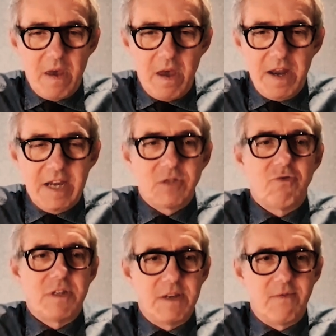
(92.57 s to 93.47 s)
an
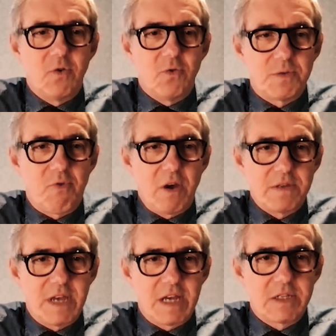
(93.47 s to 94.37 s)
iterative launch
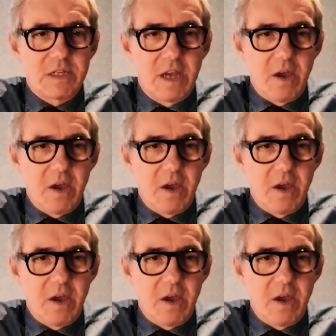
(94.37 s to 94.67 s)
process